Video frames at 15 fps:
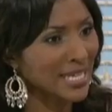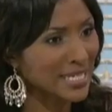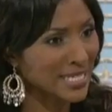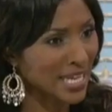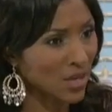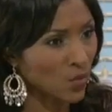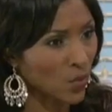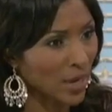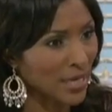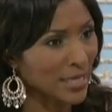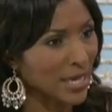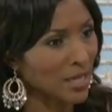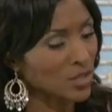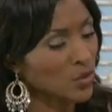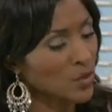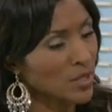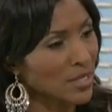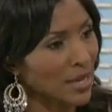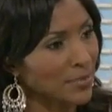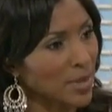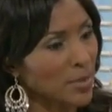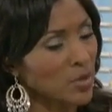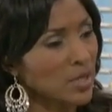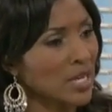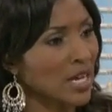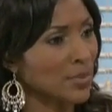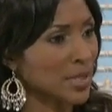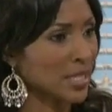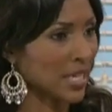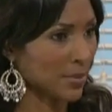I can take right now to escape the most
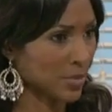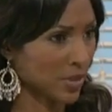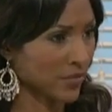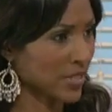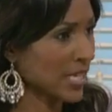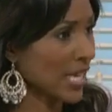common types of